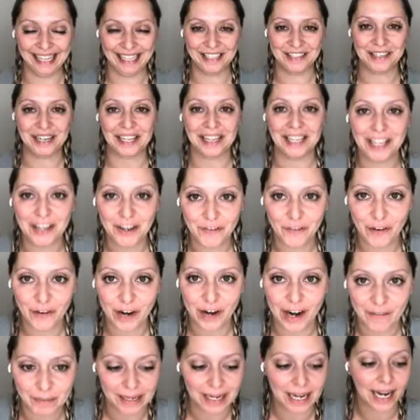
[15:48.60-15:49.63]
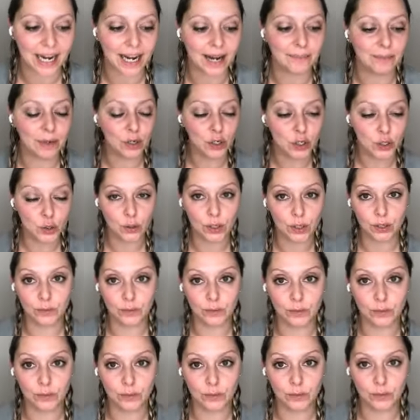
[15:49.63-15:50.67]
that's okay thank you for having me um, you can
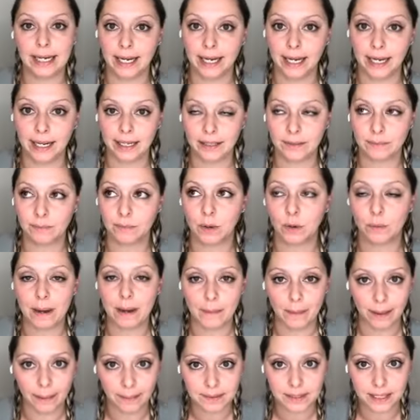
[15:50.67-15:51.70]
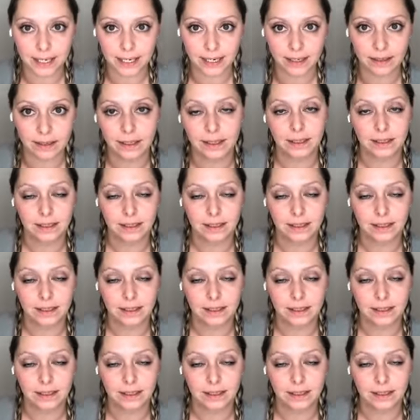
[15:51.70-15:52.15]
reach me at well my website